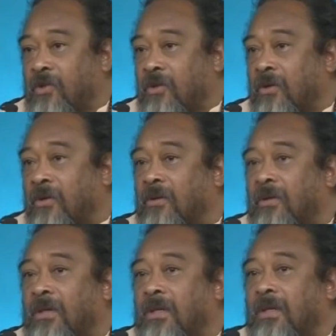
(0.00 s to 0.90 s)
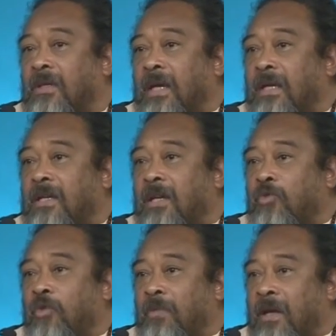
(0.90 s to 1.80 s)
you that
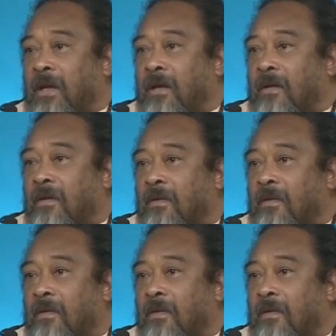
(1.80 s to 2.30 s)
it would be